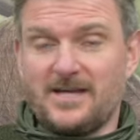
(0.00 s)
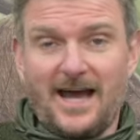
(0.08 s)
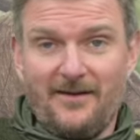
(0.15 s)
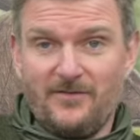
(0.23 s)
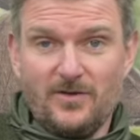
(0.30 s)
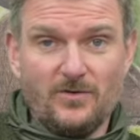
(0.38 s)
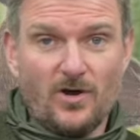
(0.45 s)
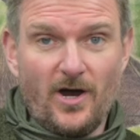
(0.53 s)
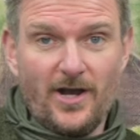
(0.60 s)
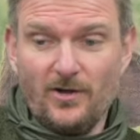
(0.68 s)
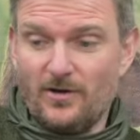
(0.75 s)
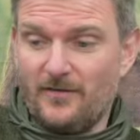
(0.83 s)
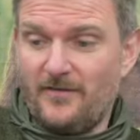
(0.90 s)
Have you got
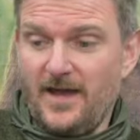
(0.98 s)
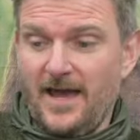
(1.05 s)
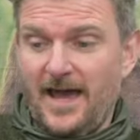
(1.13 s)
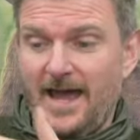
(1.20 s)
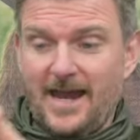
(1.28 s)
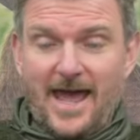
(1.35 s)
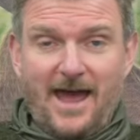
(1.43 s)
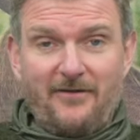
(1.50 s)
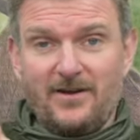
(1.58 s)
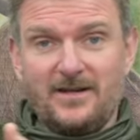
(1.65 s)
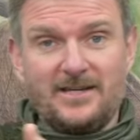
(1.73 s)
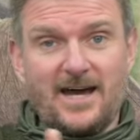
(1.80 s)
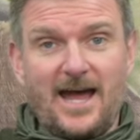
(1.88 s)
enough
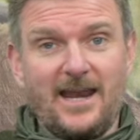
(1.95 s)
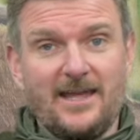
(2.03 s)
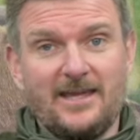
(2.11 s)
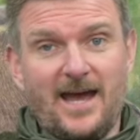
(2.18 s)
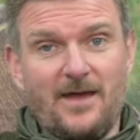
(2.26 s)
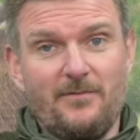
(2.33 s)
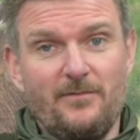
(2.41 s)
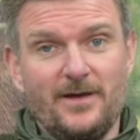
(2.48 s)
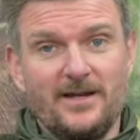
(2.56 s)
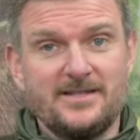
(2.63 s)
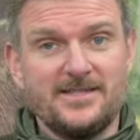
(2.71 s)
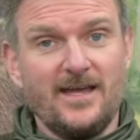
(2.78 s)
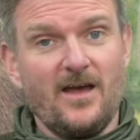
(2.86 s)
inherent dialing
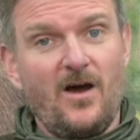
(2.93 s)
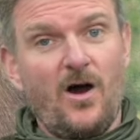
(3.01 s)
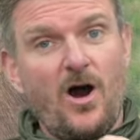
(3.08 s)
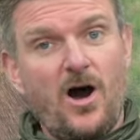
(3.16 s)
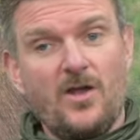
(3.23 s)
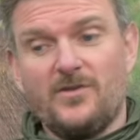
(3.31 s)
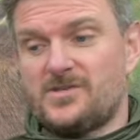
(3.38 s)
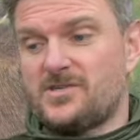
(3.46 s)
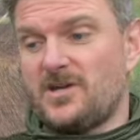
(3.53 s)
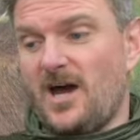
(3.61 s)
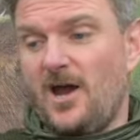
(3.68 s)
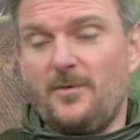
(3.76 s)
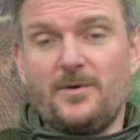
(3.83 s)
capability on the
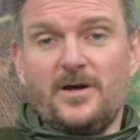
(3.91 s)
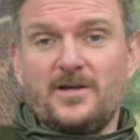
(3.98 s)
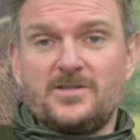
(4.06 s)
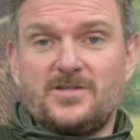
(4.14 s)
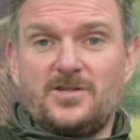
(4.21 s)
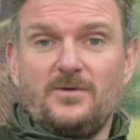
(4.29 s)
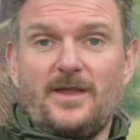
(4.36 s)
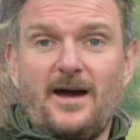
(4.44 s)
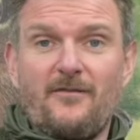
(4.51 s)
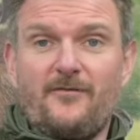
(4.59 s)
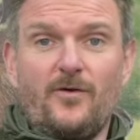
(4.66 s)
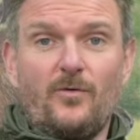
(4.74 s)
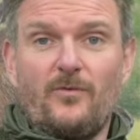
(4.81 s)
scope to do that
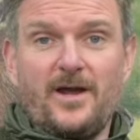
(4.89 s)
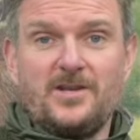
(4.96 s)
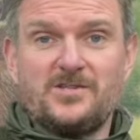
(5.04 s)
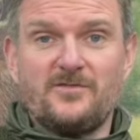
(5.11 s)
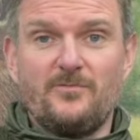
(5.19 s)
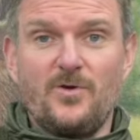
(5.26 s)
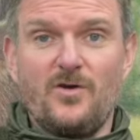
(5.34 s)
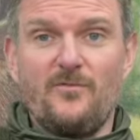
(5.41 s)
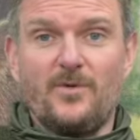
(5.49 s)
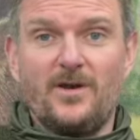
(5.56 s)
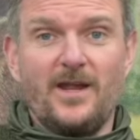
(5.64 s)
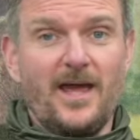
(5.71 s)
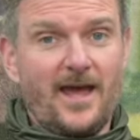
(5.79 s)
full range of
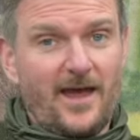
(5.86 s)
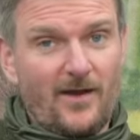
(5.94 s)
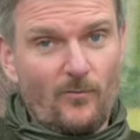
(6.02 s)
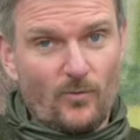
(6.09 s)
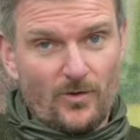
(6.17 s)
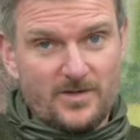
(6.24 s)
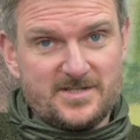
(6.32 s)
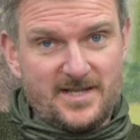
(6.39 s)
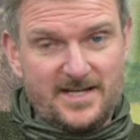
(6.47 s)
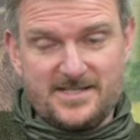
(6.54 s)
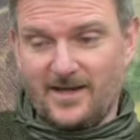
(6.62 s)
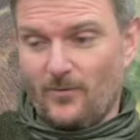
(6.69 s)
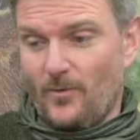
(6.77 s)
movement in one
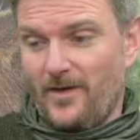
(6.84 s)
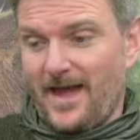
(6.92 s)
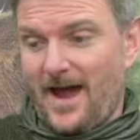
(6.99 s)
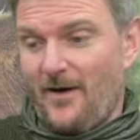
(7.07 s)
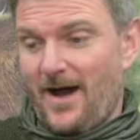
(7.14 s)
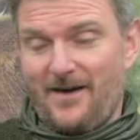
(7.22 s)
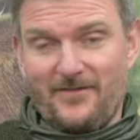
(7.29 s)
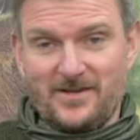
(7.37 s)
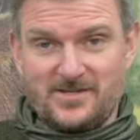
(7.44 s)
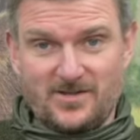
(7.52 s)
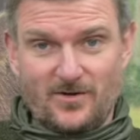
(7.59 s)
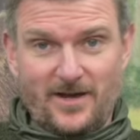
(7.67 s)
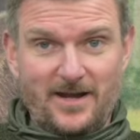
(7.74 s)
sitting without having
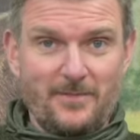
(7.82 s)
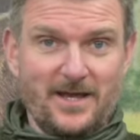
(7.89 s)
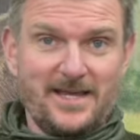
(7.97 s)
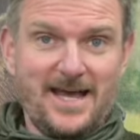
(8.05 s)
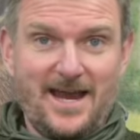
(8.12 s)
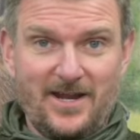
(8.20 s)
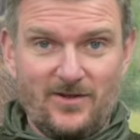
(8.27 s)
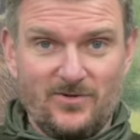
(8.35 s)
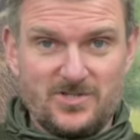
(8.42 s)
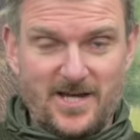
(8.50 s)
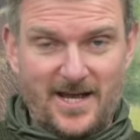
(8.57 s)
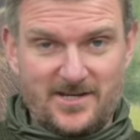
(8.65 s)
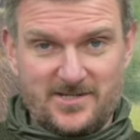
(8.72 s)
to do any mechanical
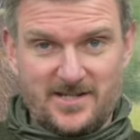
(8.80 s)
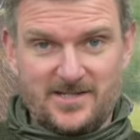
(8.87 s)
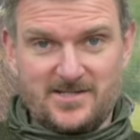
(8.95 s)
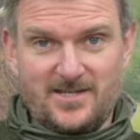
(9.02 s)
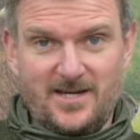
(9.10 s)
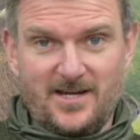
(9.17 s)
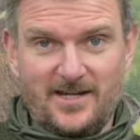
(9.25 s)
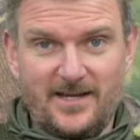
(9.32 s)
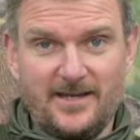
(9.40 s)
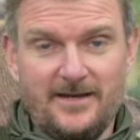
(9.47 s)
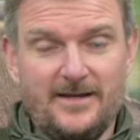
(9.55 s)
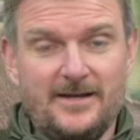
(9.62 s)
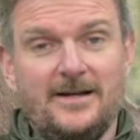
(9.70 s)
changes externally?
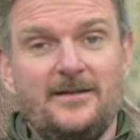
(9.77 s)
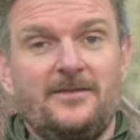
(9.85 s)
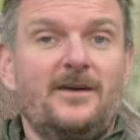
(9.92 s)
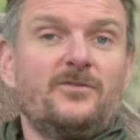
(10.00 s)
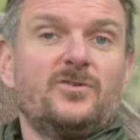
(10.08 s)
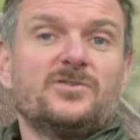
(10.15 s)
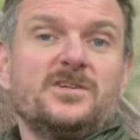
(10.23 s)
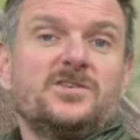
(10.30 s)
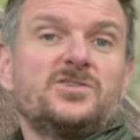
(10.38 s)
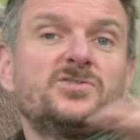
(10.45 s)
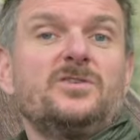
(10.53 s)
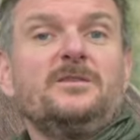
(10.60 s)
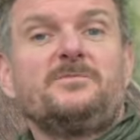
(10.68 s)
Now, of course,
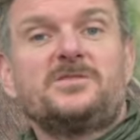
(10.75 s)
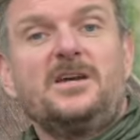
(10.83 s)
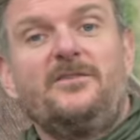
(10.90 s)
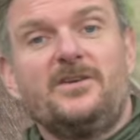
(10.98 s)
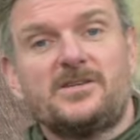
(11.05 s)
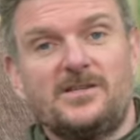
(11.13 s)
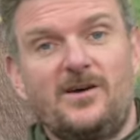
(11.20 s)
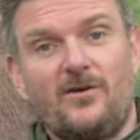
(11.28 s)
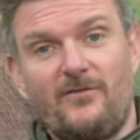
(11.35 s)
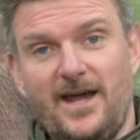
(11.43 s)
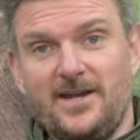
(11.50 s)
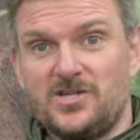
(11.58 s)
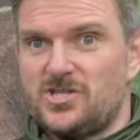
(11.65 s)
extreme serious long
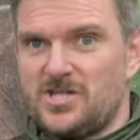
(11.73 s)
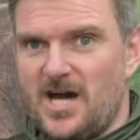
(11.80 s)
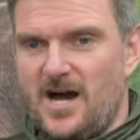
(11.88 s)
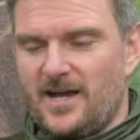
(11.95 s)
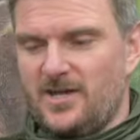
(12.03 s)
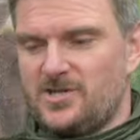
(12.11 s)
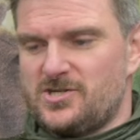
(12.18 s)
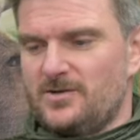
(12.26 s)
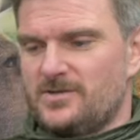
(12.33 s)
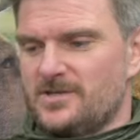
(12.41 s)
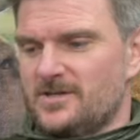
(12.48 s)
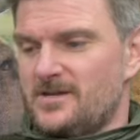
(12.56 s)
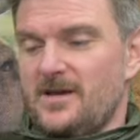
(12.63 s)
range target
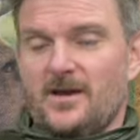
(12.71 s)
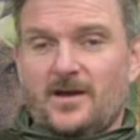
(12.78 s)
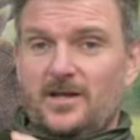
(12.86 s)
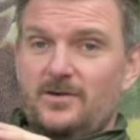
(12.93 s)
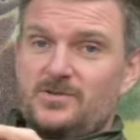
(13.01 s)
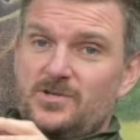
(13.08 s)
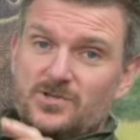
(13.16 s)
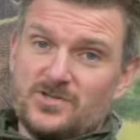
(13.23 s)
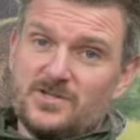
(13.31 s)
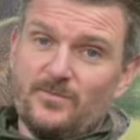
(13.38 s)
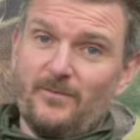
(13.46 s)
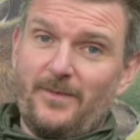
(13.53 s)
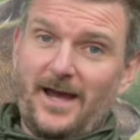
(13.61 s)
shooters use
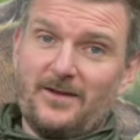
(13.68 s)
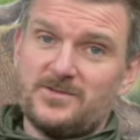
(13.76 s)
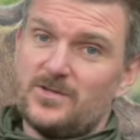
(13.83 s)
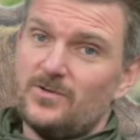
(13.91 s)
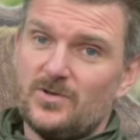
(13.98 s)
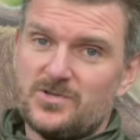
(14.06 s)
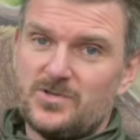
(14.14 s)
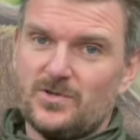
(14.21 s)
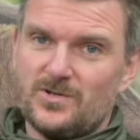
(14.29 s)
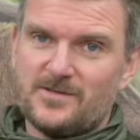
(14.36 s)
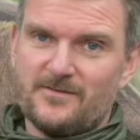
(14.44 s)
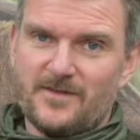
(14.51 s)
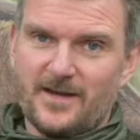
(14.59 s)
adjustable mounts and all
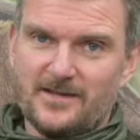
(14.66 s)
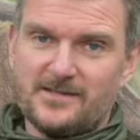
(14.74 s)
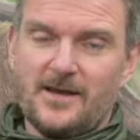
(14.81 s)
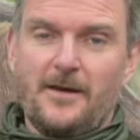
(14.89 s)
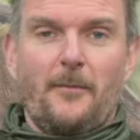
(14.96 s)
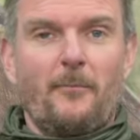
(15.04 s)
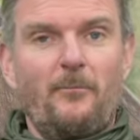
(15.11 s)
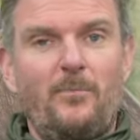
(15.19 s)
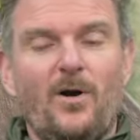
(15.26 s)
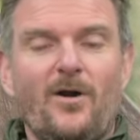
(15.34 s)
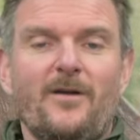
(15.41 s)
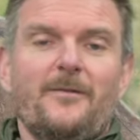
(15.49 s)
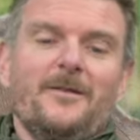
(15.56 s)
sorts of things,
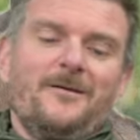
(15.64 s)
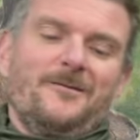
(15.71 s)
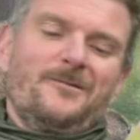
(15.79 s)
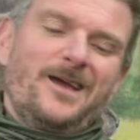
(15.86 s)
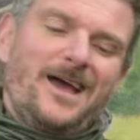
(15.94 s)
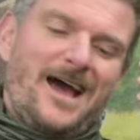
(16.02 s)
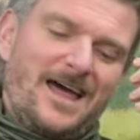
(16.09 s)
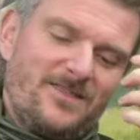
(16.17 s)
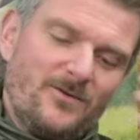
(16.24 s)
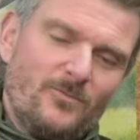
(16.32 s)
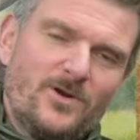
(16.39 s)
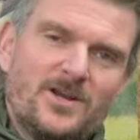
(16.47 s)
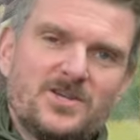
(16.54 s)
but I
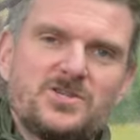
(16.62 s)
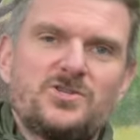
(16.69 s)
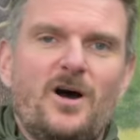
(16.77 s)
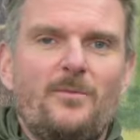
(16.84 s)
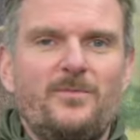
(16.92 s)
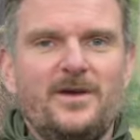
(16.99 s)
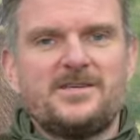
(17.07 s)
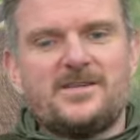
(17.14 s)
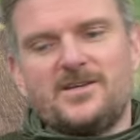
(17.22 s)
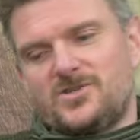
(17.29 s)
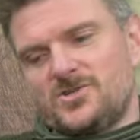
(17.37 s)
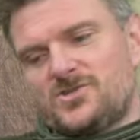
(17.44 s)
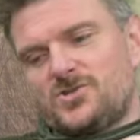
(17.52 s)
think we're going to stop this
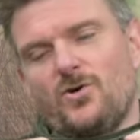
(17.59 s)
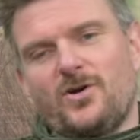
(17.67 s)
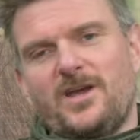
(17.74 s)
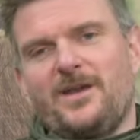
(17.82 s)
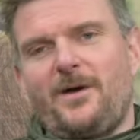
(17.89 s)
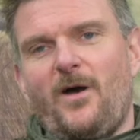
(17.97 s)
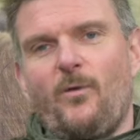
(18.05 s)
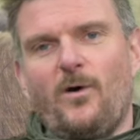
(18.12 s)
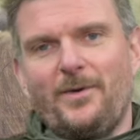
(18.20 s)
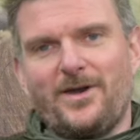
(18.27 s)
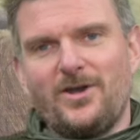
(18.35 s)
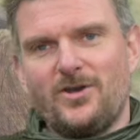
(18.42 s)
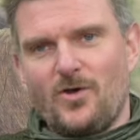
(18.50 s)
just talking about what
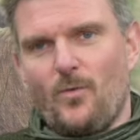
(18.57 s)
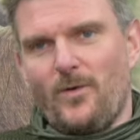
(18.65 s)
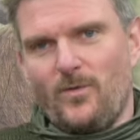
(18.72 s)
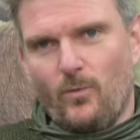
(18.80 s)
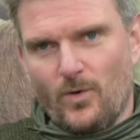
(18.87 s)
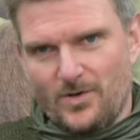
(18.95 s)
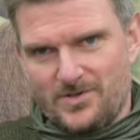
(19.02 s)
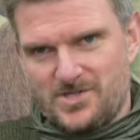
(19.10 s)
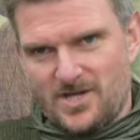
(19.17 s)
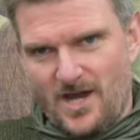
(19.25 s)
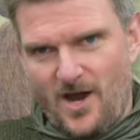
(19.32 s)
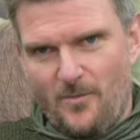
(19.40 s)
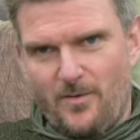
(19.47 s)
we can do with one
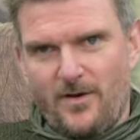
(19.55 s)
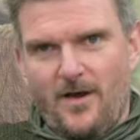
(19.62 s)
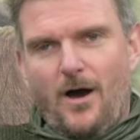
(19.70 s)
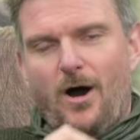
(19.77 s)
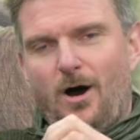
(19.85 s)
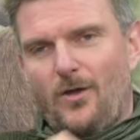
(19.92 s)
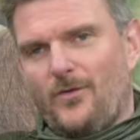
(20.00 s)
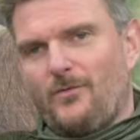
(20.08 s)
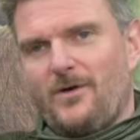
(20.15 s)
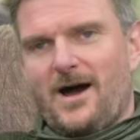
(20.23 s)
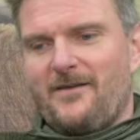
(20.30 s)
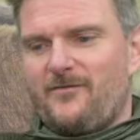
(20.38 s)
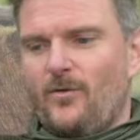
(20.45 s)
scope on the
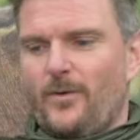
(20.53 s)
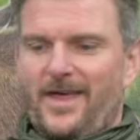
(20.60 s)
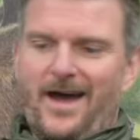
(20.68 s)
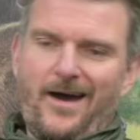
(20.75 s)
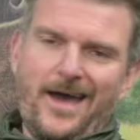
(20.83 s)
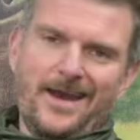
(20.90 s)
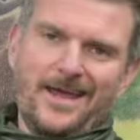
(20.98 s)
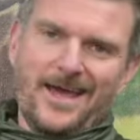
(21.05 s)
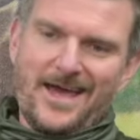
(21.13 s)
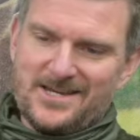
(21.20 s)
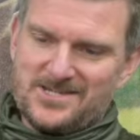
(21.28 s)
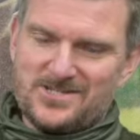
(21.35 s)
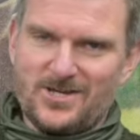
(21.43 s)
rifle without any
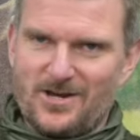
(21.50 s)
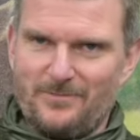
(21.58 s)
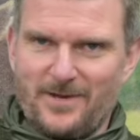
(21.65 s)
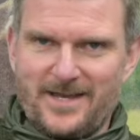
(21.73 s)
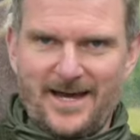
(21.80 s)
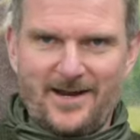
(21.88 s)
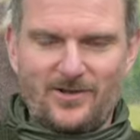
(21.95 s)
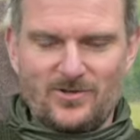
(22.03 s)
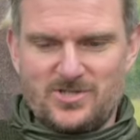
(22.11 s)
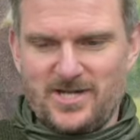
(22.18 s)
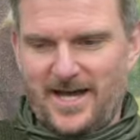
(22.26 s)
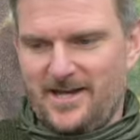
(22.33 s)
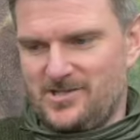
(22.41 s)
external mechanical
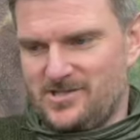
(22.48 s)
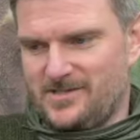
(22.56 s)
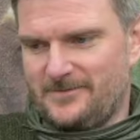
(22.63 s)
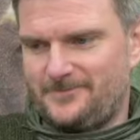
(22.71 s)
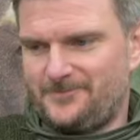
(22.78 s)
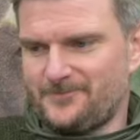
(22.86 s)
changes.